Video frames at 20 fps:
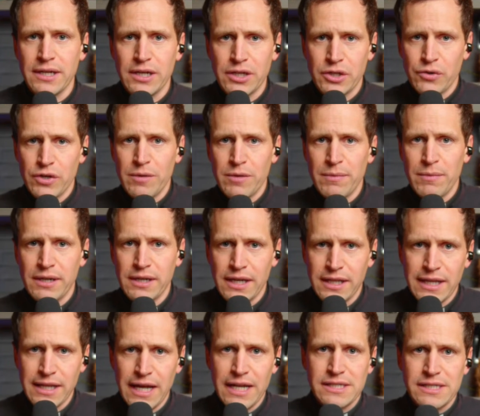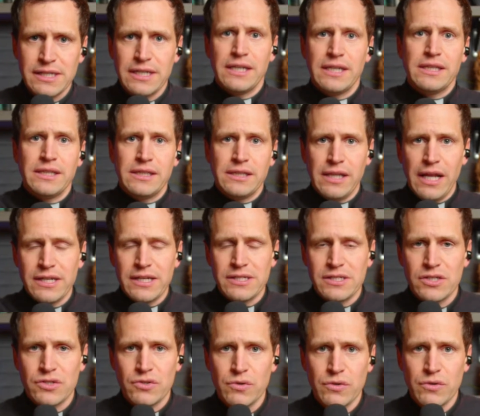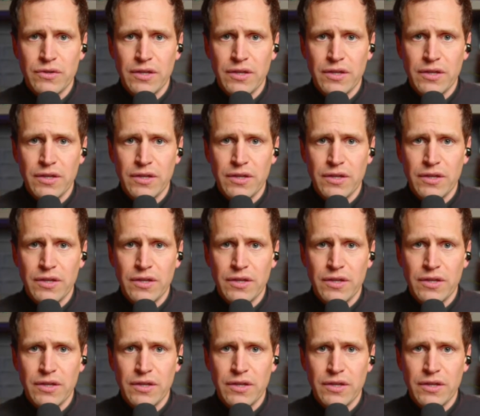agreement. And that's the truth.